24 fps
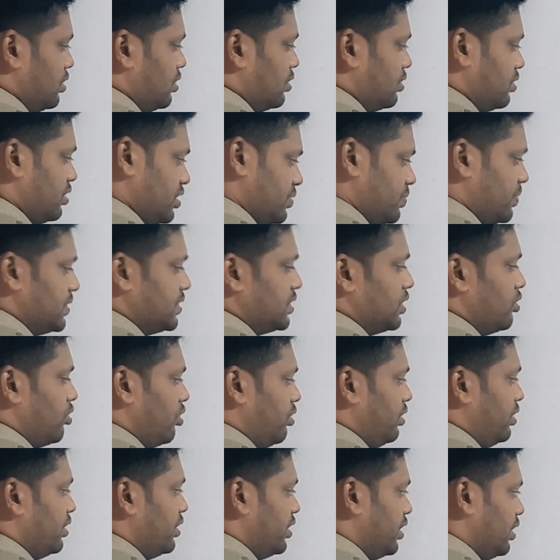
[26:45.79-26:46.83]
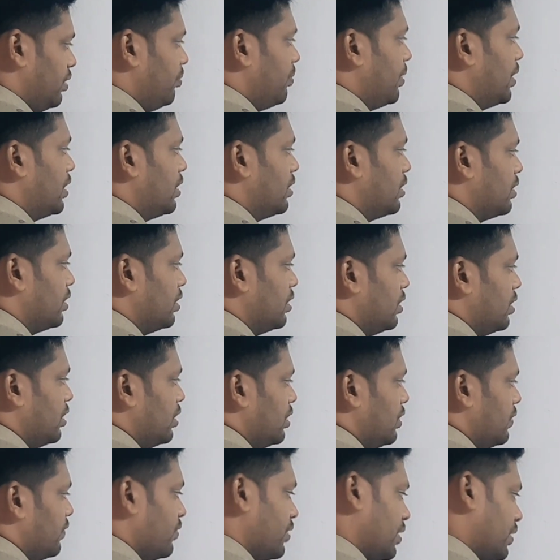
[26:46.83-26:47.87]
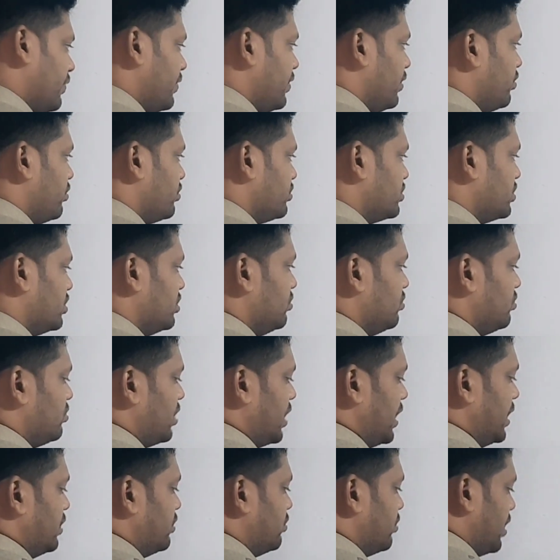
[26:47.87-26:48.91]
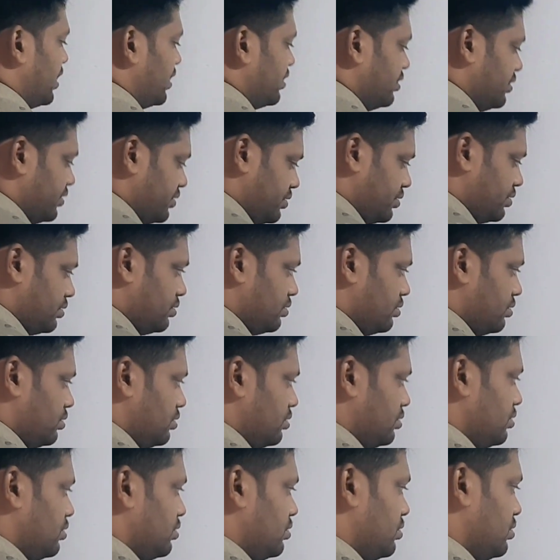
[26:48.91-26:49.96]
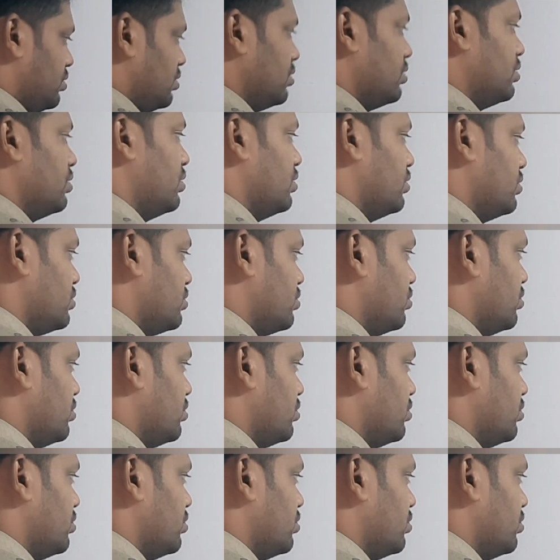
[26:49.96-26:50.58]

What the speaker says: This much are not needed, but for every question you try to write this, so